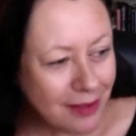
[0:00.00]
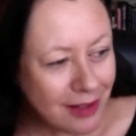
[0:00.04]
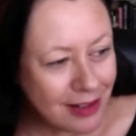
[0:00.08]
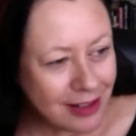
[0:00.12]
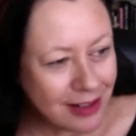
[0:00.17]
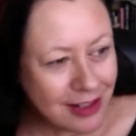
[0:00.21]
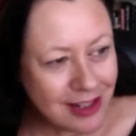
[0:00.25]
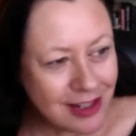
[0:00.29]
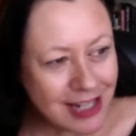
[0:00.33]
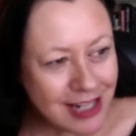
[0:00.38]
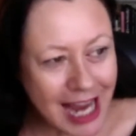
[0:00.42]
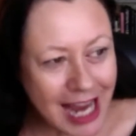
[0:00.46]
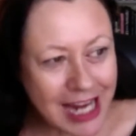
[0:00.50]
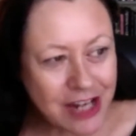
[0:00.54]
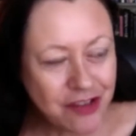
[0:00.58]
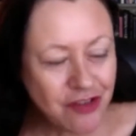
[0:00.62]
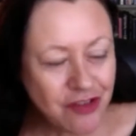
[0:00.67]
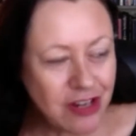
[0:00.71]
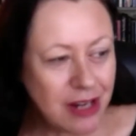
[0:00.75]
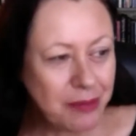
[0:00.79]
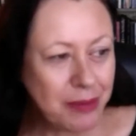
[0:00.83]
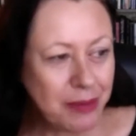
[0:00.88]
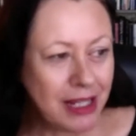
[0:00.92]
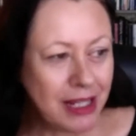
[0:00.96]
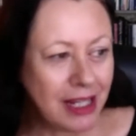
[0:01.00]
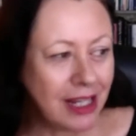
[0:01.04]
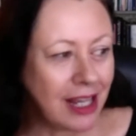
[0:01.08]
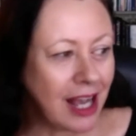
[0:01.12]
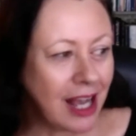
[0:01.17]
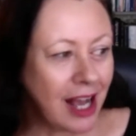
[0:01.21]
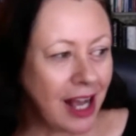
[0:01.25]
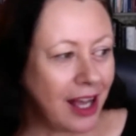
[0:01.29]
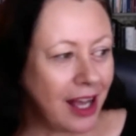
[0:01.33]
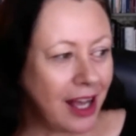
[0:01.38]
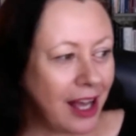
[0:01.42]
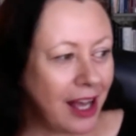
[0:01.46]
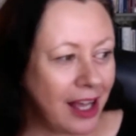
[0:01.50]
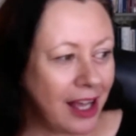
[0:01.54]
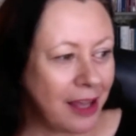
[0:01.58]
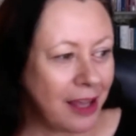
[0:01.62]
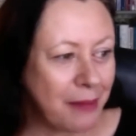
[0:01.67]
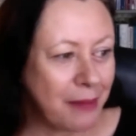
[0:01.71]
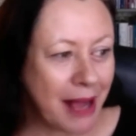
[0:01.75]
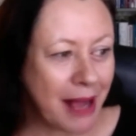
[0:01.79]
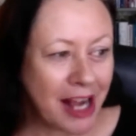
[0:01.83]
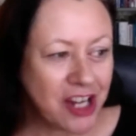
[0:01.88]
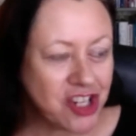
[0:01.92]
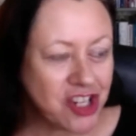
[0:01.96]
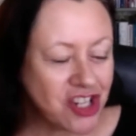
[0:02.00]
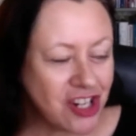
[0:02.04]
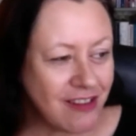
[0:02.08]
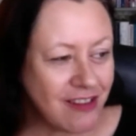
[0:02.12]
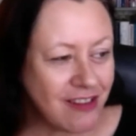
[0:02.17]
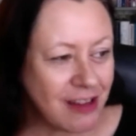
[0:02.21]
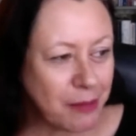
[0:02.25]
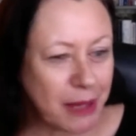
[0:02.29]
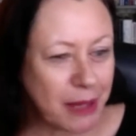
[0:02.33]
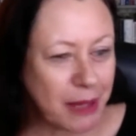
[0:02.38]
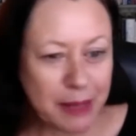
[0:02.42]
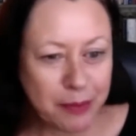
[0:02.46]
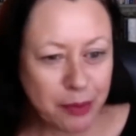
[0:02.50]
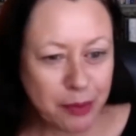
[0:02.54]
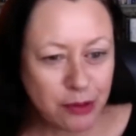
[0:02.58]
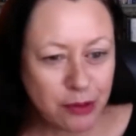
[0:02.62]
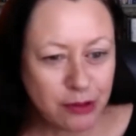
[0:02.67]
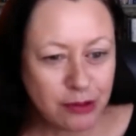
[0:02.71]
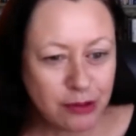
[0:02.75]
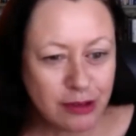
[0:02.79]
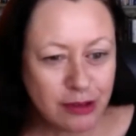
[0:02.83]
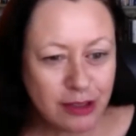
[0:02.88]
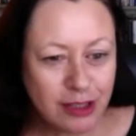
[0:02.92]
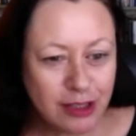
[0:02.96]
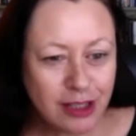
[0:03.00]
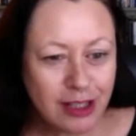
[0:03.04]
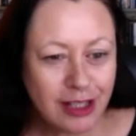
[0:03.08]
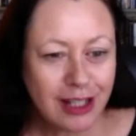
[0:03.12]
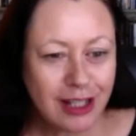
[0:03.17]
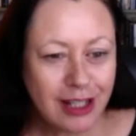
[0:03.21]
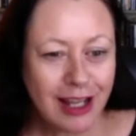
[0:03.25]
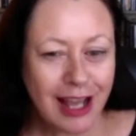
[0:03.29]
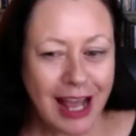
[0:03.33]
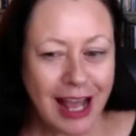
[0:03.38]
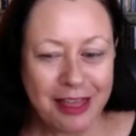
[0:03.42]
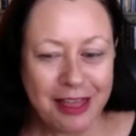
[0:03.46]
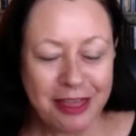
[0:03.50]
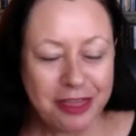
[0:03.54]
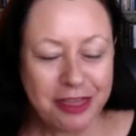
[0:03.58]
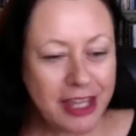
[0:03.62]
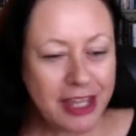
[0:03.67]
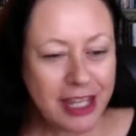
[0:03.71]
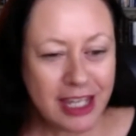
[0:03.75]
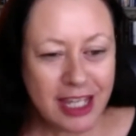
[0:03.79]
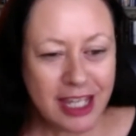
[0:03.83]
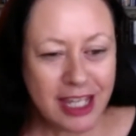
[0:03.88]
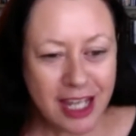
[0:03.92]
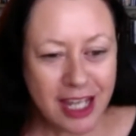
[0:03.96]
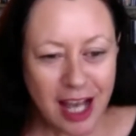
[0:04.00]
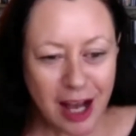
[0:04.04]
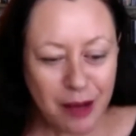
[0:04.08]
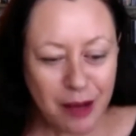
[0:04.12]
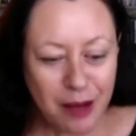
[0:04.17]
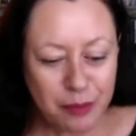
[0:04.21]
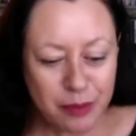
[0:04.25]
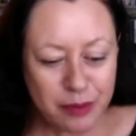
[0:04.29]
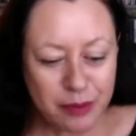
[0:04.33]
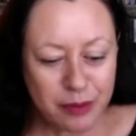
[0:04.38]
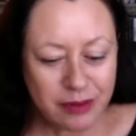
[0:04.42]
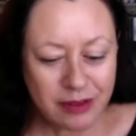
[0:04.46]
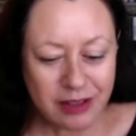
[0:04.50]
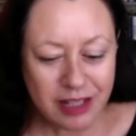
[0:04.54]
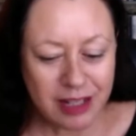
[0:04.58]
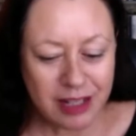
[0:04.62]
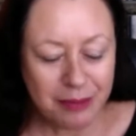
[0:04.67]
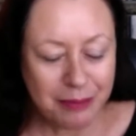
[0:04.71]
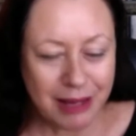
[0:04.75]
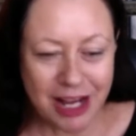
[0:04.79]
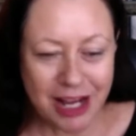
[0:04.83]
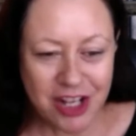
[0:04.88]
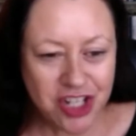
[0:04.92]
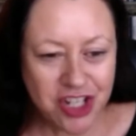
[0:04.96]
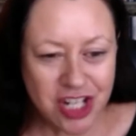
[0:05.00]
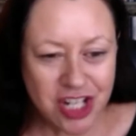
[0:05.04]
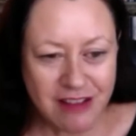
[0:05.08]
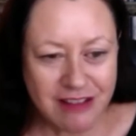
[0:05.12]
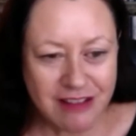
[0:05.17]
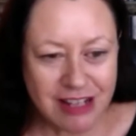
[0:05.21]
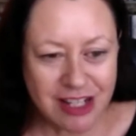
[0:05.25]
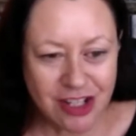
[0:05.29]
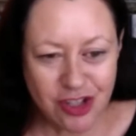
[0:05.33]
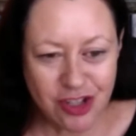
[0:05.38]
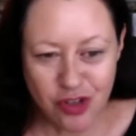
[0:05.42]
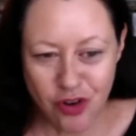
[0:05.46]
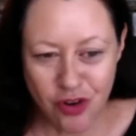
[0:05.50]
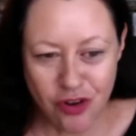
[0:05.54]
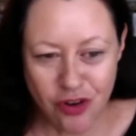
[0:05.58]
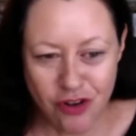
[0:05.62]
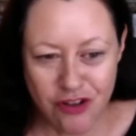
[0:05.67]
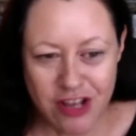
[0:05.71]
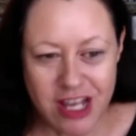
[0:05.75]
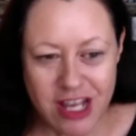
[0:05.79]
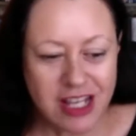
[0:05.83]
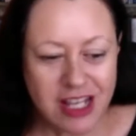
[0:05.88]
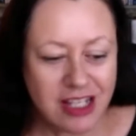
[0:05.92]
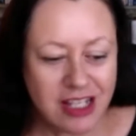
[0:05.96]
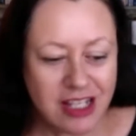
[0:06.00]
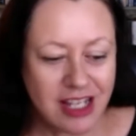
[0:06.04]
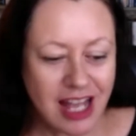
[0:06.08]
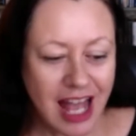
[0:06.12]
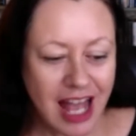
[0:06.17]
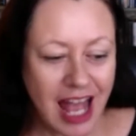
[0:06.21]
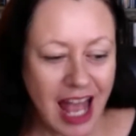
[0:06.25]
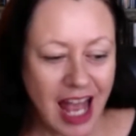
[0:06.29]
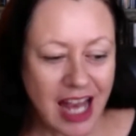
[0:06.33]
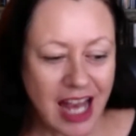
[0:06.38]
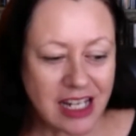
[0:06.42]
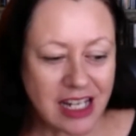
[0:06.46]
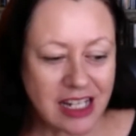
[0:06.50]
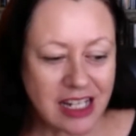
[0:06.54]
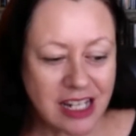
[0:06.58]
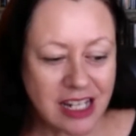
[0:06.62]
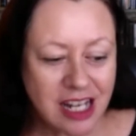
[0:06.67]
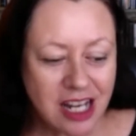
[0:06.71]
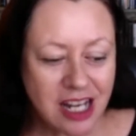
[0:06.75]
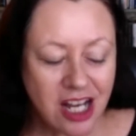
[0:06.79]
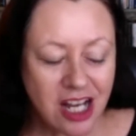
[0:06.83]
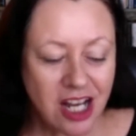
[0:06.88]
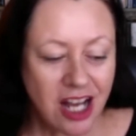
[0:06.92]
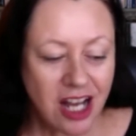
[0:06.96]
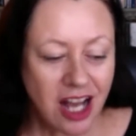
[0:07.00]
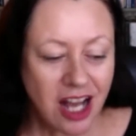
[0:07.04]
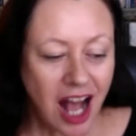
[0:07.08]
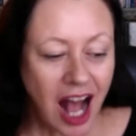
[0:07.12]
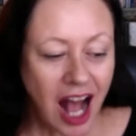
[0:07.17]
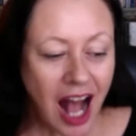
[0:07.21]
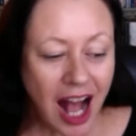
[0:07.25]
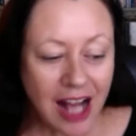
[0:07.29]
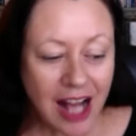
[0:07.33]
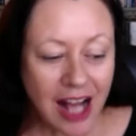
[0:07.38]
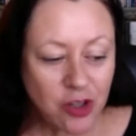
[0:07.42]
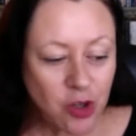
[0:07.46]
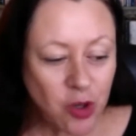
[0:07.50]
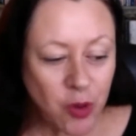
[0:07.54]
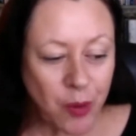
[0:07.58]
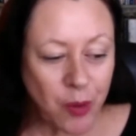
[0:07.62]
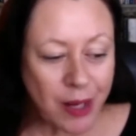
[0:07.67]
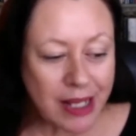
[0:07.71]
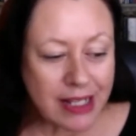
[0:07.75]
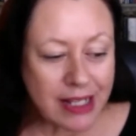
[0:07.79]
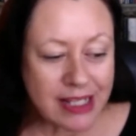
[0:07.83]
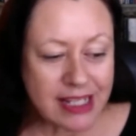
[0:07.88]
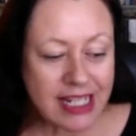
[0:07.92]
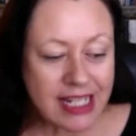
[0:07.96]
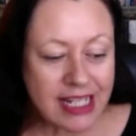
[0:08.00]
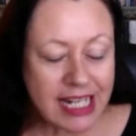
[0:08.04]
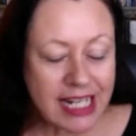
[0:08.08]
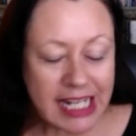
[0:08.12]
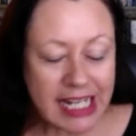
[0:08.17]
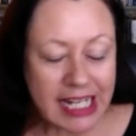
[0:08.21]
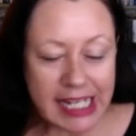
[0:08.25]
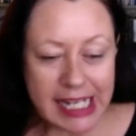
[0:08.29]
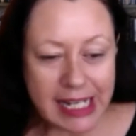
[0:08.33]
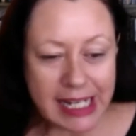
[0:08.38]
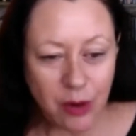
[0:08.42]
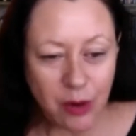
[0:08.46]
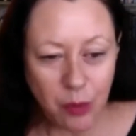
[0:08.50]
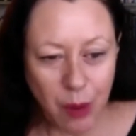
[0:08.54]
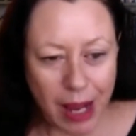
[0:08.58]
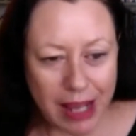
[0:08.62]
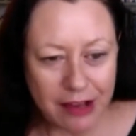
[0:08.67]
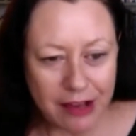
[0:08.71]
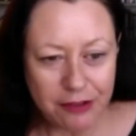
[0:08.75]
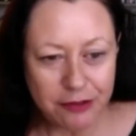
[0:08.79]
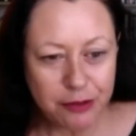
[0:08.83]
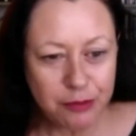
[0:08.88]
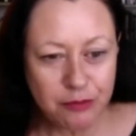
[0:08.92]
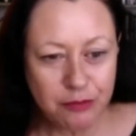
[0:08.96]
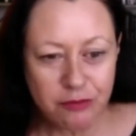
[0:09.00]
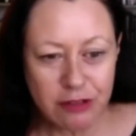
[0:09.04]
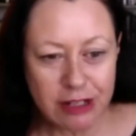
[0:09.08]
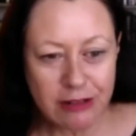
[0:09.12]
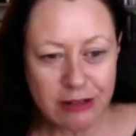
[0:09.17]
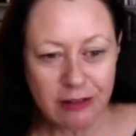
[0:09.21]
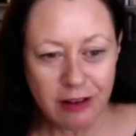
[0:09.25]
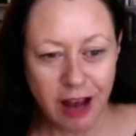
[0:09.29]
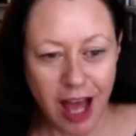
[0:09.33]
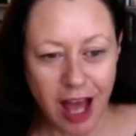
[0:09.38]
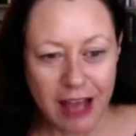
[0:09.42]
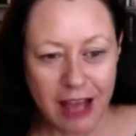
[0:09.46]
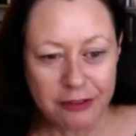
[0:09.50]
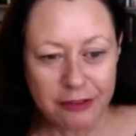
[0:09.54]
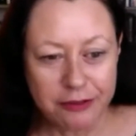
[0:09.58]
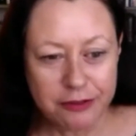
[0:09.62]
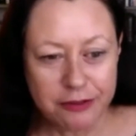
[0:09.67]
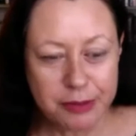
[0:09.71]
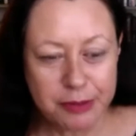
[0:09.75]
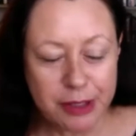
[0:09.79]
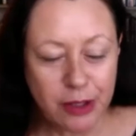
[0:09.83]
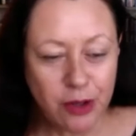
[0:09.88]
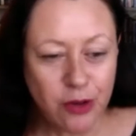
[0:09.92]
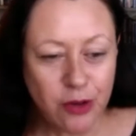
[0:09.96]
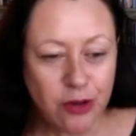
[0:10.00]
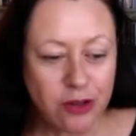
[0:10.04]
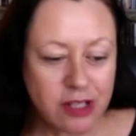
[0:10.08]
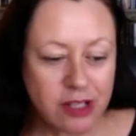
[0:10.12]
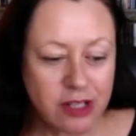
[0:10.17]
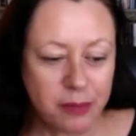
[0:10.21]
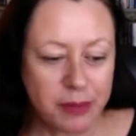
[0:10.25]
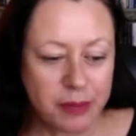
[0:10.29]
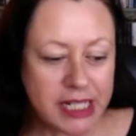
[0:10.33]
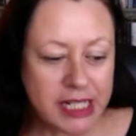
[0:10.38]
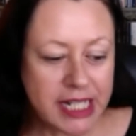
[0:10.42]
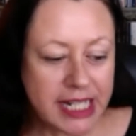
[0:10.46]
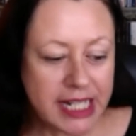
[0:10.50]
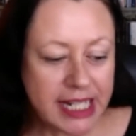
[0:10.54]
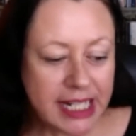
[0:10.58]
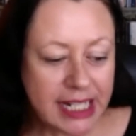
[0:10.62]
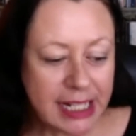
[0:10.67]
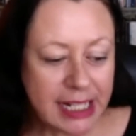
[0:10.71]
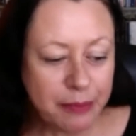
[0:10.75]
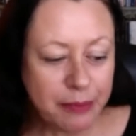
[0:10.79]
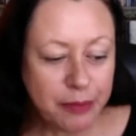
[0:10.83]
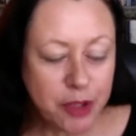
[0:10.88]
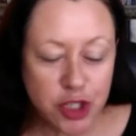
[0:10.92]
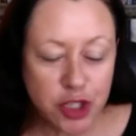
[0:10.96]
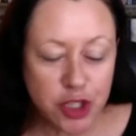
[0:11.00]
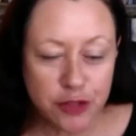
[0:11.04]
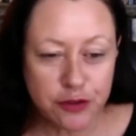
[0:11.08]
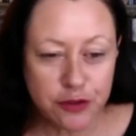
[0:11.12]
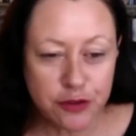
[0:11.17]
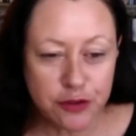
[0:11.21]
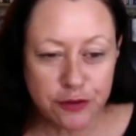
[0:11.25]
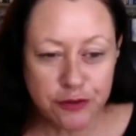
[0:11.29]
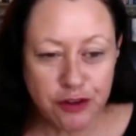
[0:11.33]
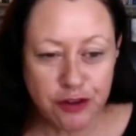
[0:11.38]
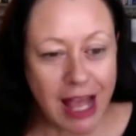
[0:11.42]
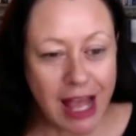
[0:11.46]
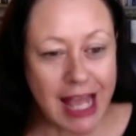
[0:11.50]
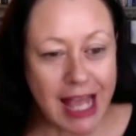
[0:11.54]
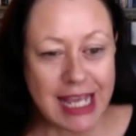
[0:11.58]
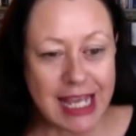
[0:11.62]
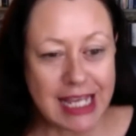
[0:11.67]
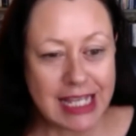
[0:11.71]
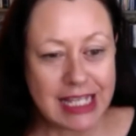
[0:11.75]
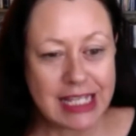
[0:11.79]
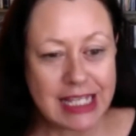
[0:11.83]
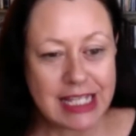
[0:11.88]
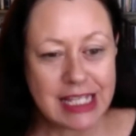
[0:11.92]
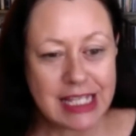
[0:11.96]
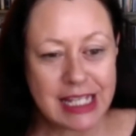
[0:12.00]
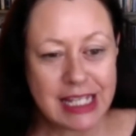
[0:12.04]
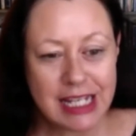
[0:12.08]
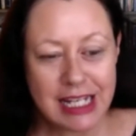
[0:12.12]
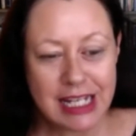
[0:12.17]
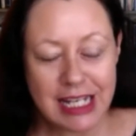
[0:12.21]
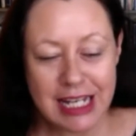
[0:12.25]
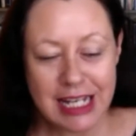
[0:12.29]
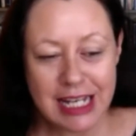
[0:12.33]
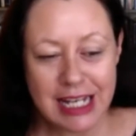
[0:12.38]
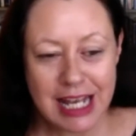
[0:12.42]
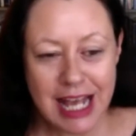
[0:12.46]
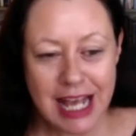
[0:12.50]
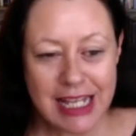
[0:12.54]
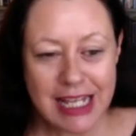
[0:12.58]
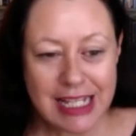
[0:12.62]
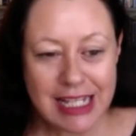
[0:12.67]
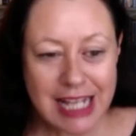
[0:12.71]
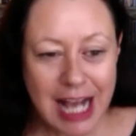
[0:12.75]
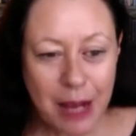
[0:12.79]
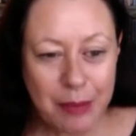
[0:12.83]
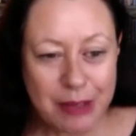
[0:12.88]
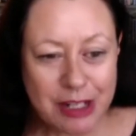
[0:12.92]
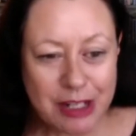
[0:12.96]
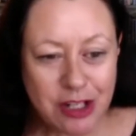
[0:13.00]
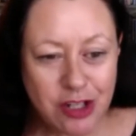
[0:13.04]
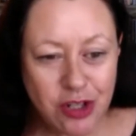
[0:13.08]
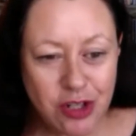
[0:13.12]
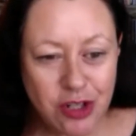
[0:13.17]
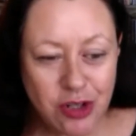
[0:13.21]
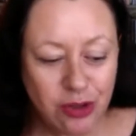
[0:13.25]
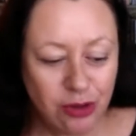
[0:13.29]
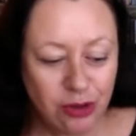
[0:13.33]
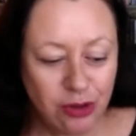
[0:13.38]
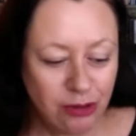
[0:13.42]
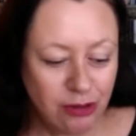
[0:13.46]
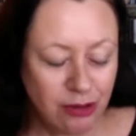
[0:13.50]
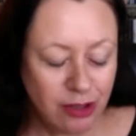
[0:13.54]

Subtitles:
daydreaming imaginary people and thinking up imaginary stories, and aren't always sneaking away from real life because a particularly beautiful phrase has come into